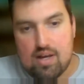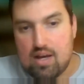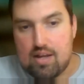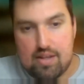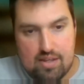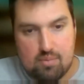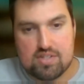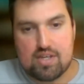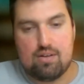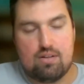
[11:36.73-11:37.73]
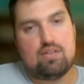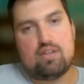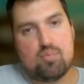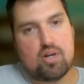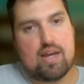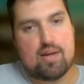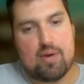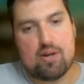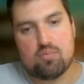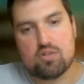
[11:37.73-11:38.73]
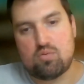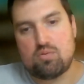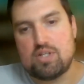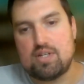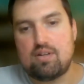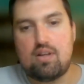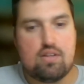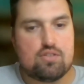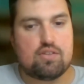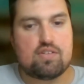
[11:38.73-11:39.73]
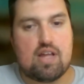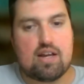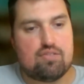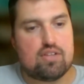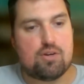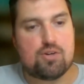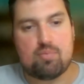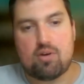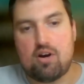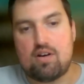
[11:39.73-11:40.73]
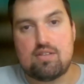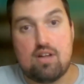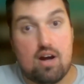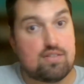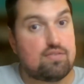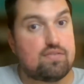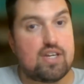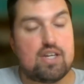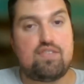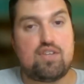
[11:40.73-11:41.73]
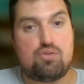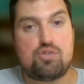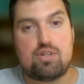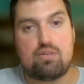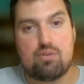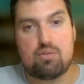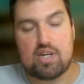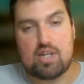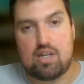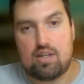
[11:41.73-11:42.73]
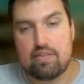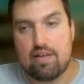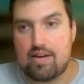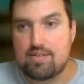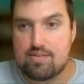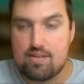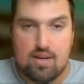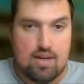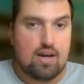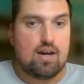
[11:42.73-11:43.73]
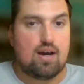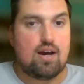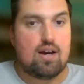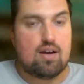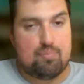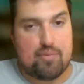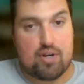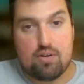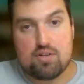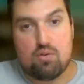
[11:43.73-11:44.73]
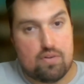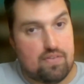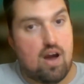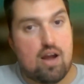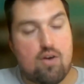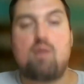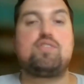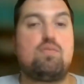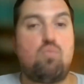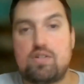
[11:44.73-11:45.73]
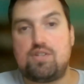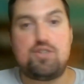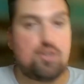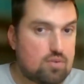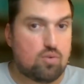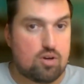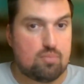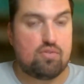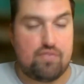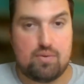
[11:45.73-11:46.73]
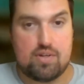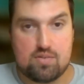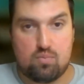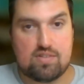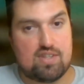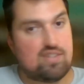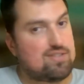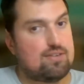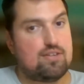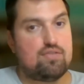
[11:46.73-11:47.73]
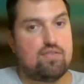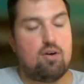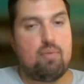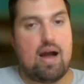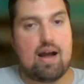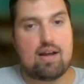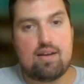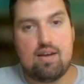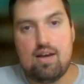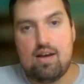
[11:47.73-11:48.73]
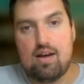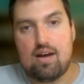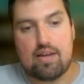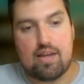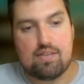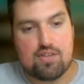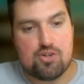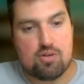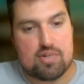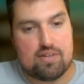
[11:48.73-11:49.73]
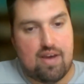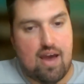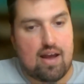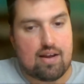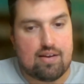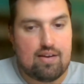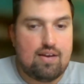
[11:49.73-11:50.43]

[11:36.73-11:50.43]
And he was killed and the brigade commander was wounded. So this lack of leadership caused lots of confusion throughout the Canadian lines, but also on the higher ups on what to do and where to move units once they started to fall back against the German attack.